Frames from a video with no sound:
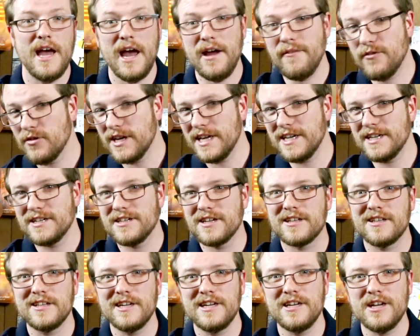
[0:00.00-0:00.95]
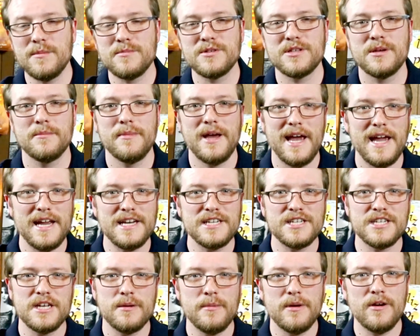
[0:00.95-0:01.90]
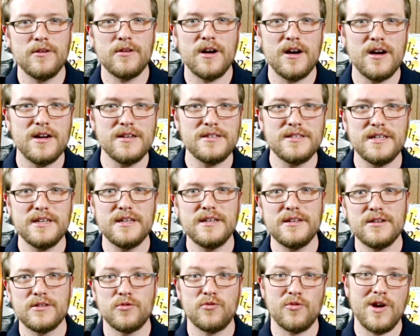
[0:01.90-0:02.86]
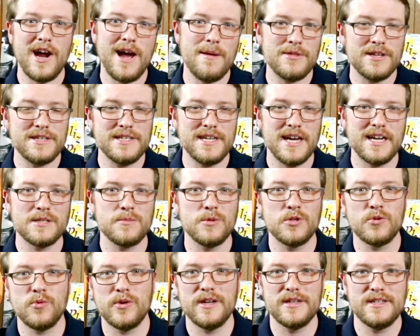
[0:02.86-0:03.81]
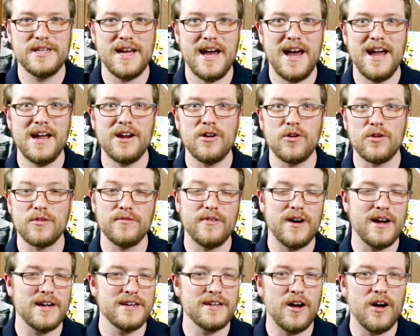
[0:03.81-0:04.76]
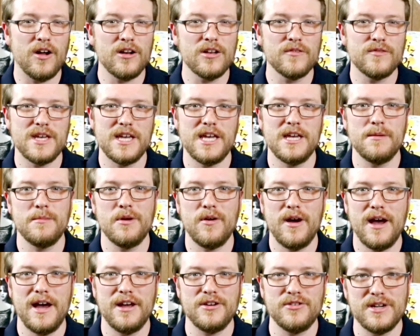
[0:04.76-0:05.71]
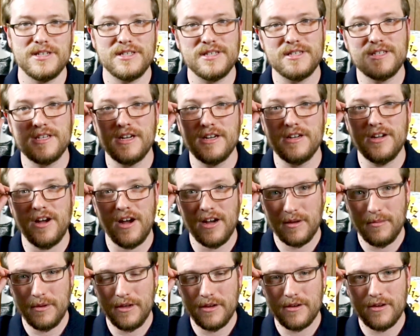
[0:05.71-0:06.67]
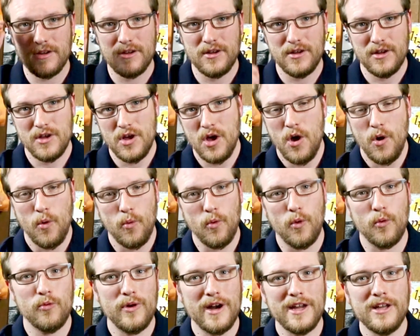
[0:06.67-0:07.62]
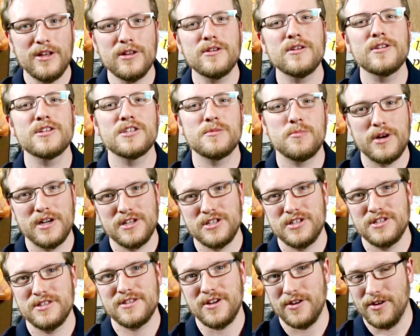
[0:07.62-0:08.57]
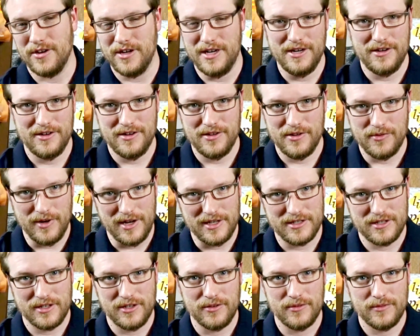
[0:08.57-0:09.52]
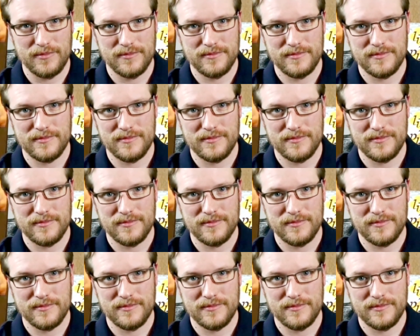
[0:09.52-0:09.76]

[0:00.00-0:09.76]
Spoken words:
Ever needed to clean up some HTML content, grab the text between a tag, or find all of the email addresses in a document? Well, regular expressions are here to the rescue.